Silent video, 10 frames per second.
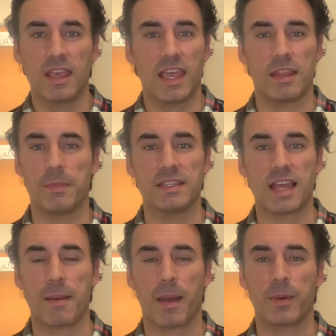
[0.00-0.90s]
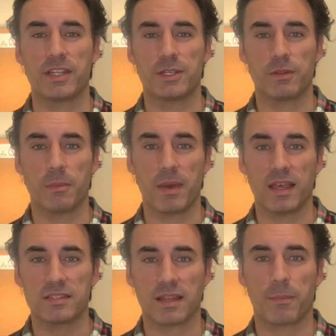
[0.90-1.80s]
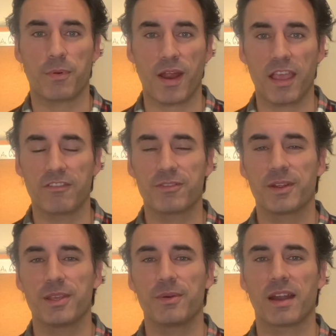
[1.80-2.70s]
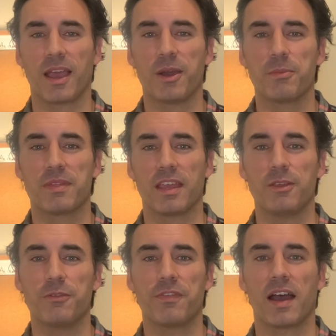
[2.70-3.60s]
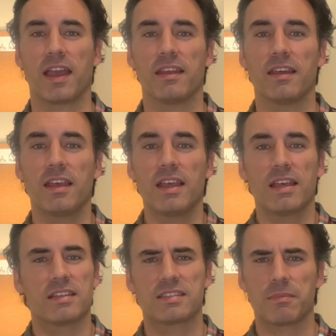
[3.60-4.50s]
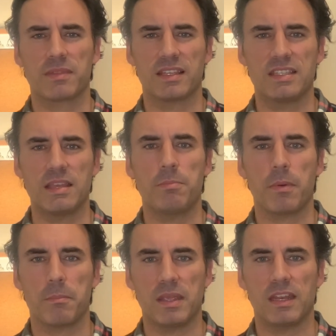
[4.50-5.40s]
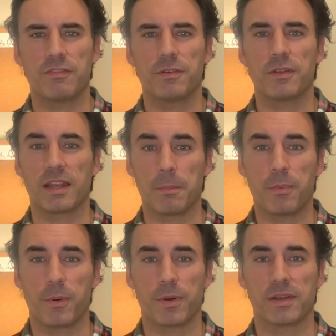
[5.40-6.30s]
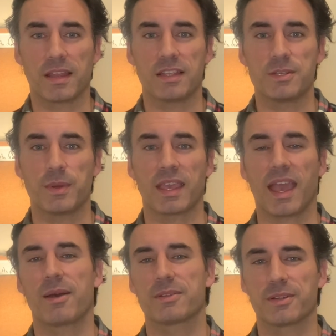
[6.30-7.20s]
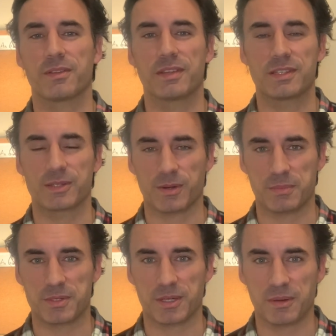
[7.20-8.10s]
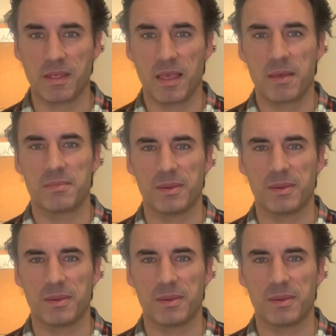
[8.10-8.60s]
In the meantime, I wish you the best. I'm praying for you, and I hope that you find something deep, meaningful, and important as you encounter this scripture.